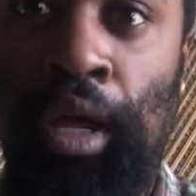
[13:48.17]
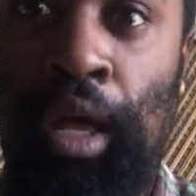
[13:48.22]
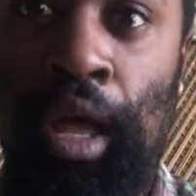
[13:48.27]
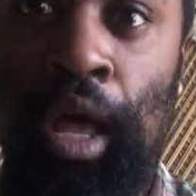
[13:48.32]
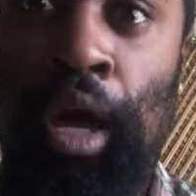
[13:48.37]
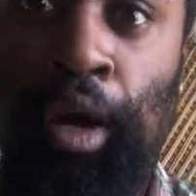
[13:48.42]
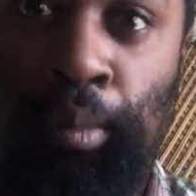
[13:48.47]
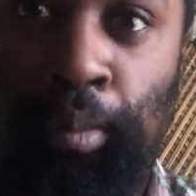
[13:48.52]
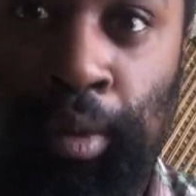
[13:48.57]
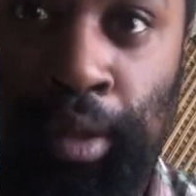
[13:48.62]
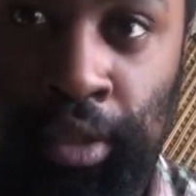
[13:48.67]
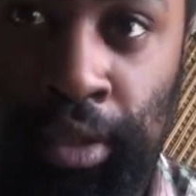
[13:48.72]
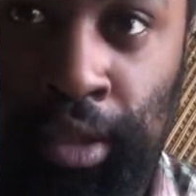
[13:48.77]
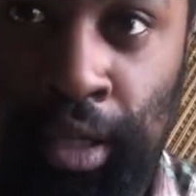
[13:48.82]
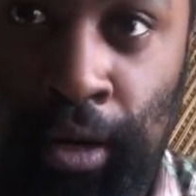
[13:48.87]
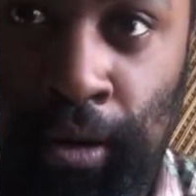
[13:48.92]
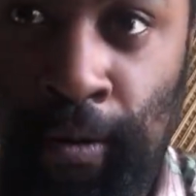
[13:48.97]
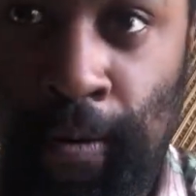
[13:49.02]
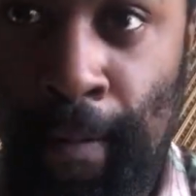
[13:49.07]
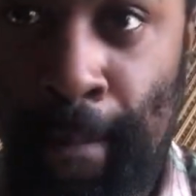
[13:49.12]
Help us
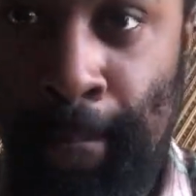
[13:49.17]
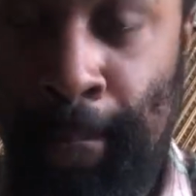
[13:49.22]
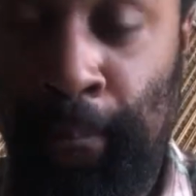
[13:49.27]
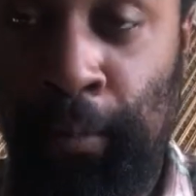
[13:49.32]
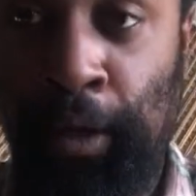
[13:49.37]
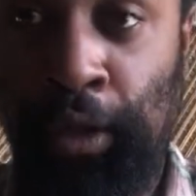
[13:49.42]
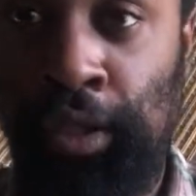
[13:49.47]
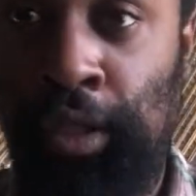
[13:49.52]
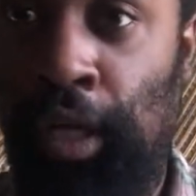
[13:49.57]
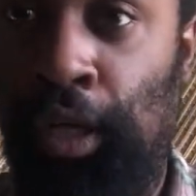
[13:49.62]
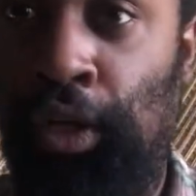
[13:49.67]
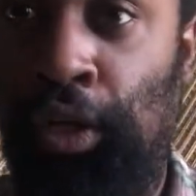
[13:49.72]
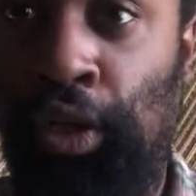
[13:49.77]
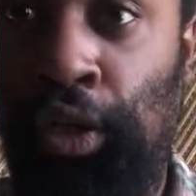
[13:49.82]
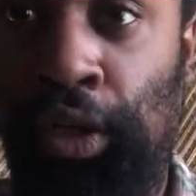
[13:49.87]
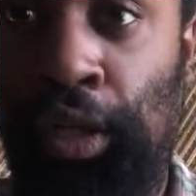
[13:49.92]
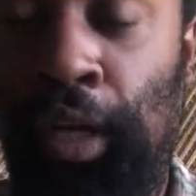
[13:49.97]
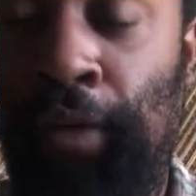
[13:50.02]
out." And it's like, look,